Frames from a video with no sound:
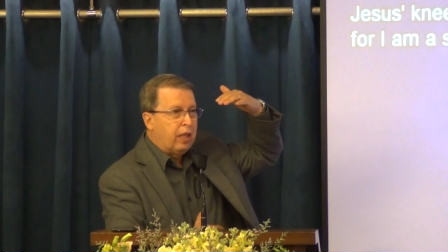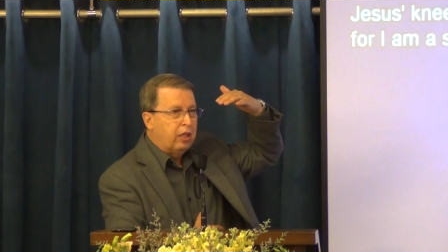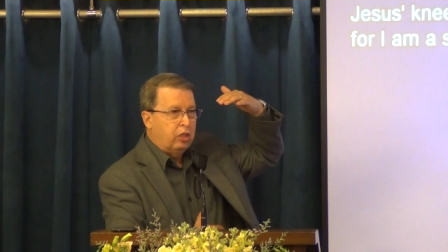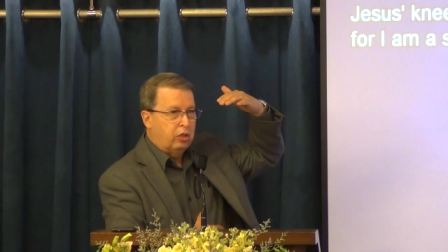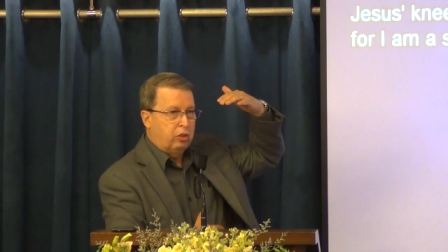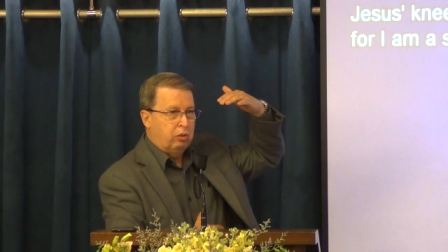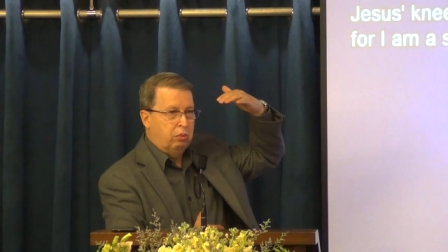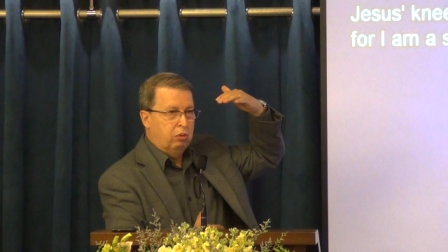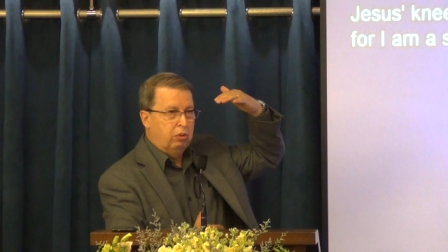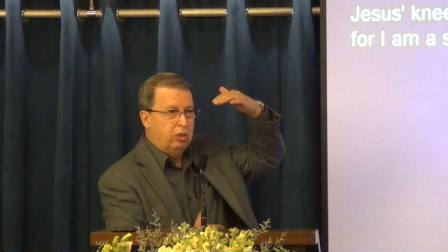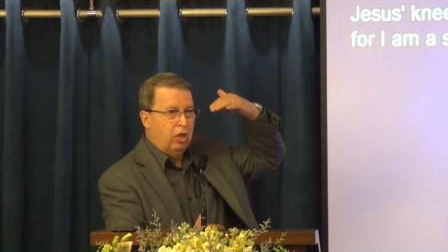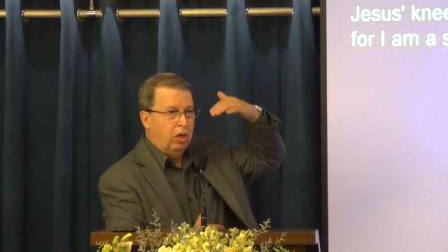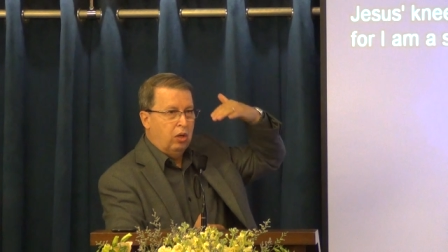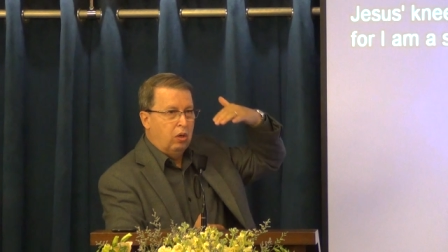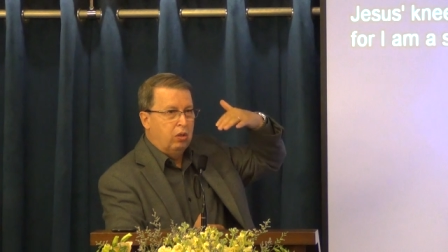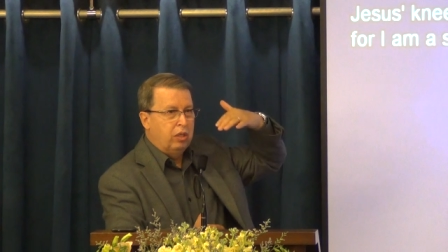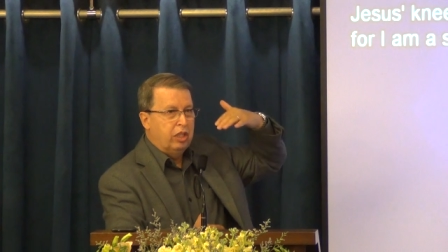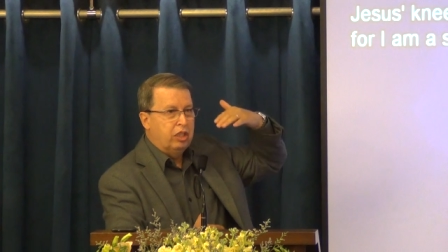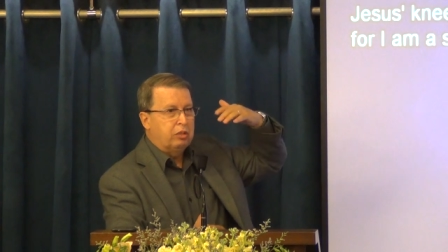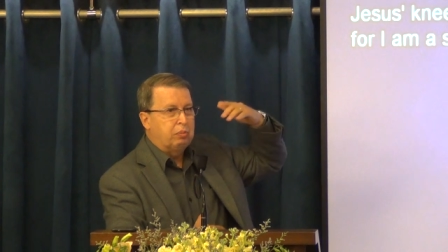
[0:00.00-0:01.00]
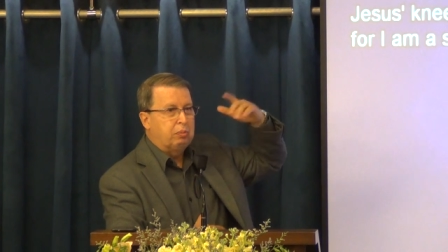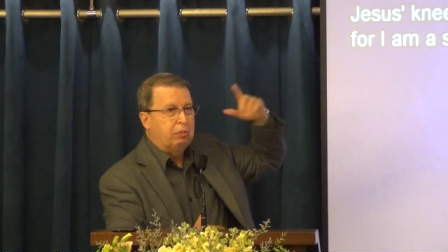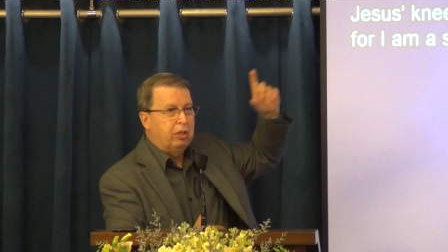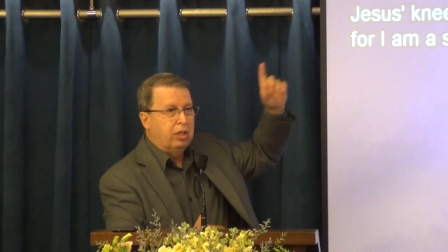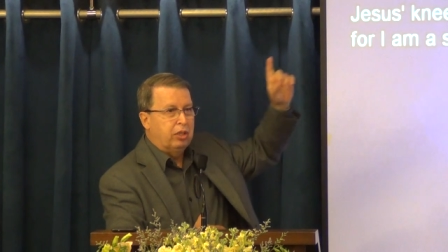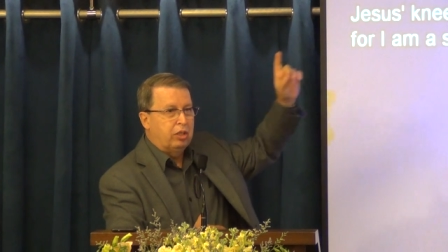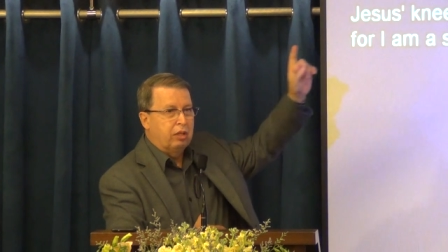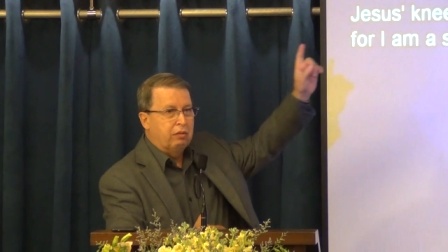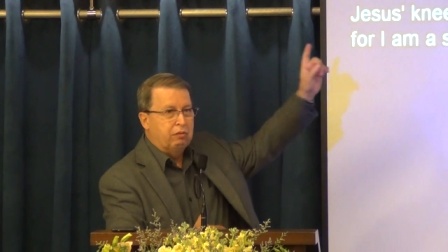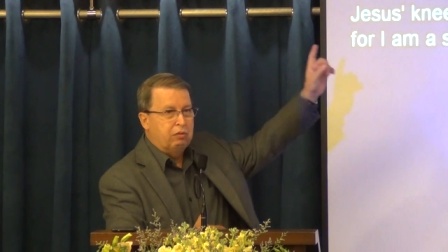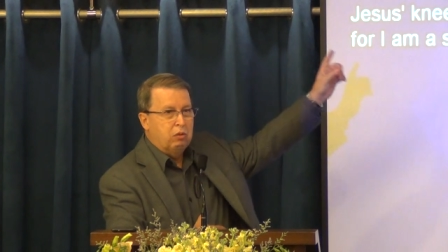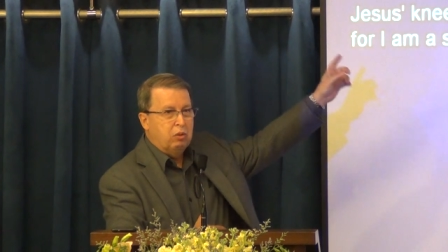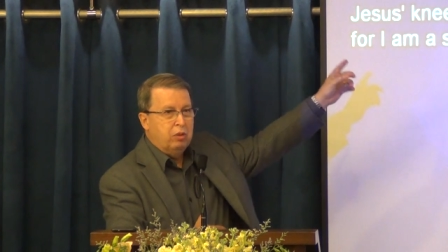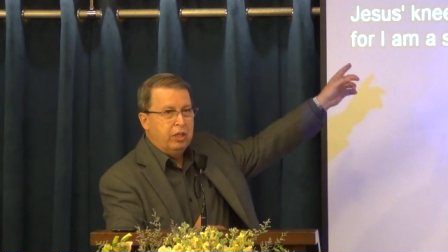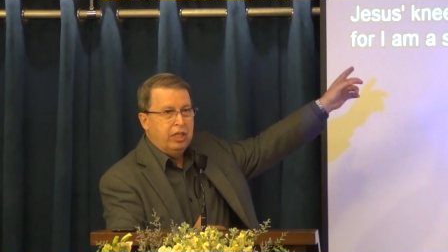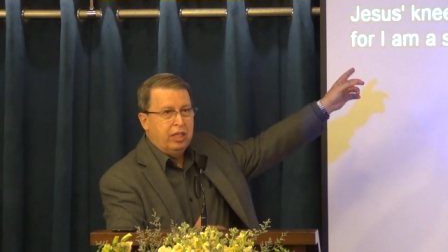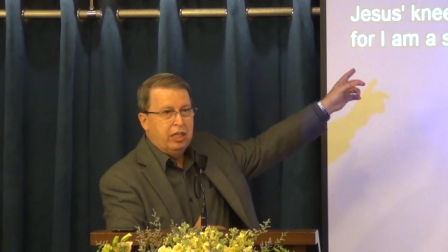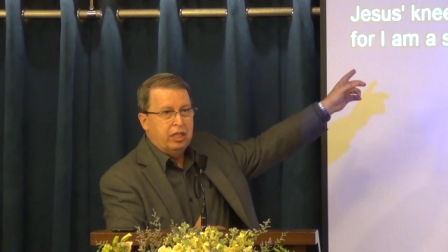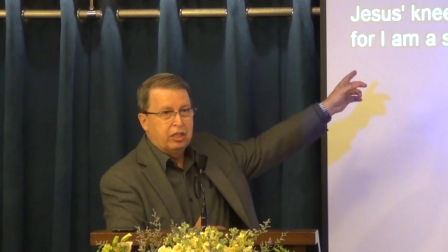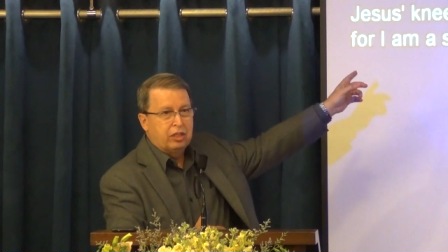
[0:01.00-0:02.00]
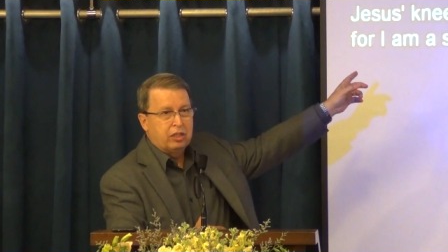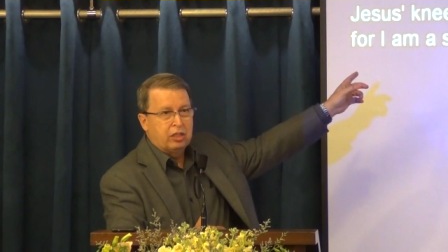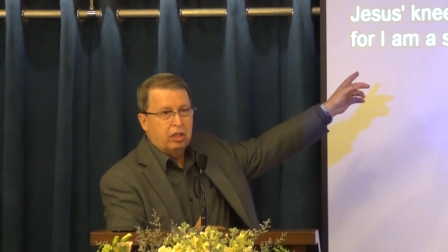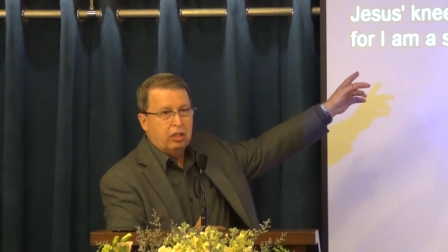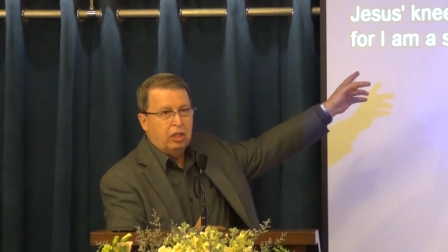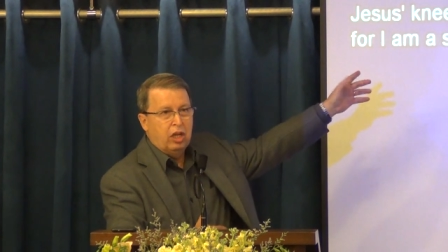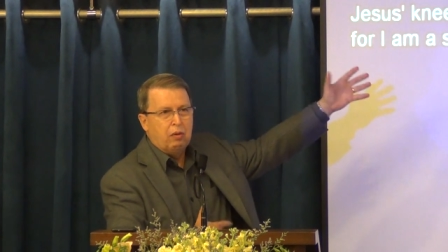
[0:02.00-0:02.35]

through the Holy Spirit of who he is,